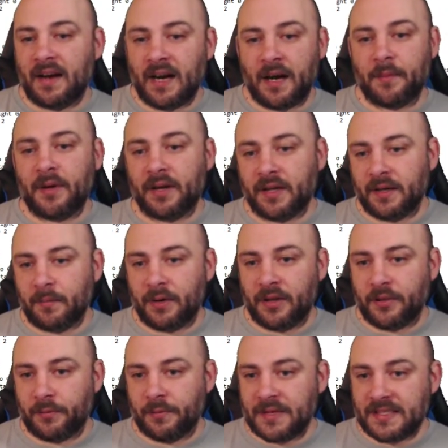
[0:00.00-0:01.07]
I'm not going to
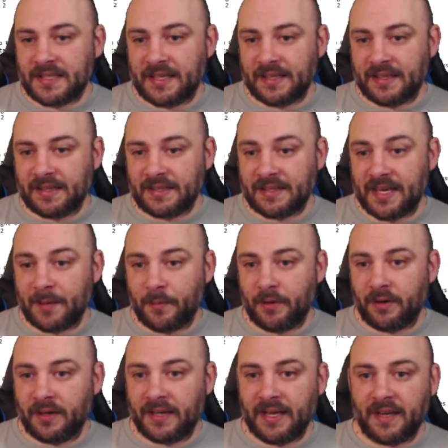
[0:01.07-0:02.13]
bother resetting the timer
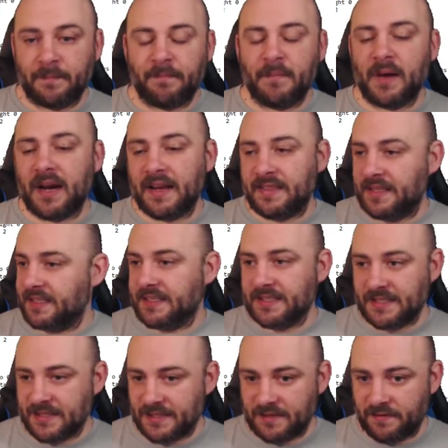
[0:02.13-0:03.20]
again. I think
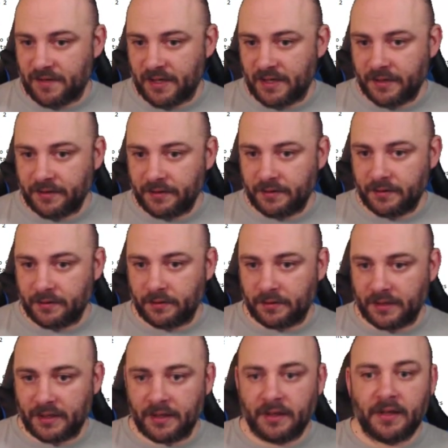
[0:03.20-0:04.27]
this is fine.
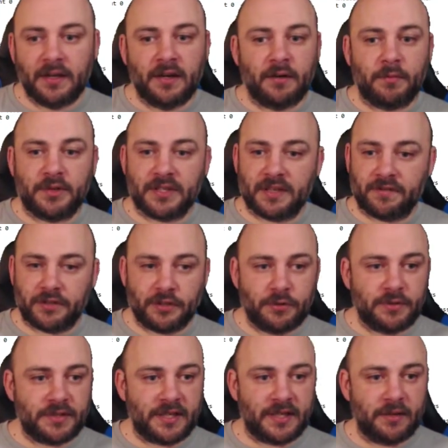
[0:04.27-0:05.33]
Okay, we just have a 2
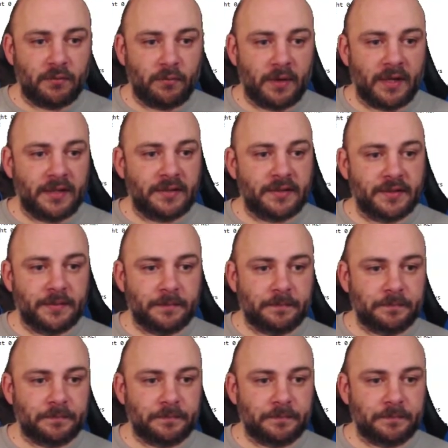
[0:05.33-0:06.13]
second wait.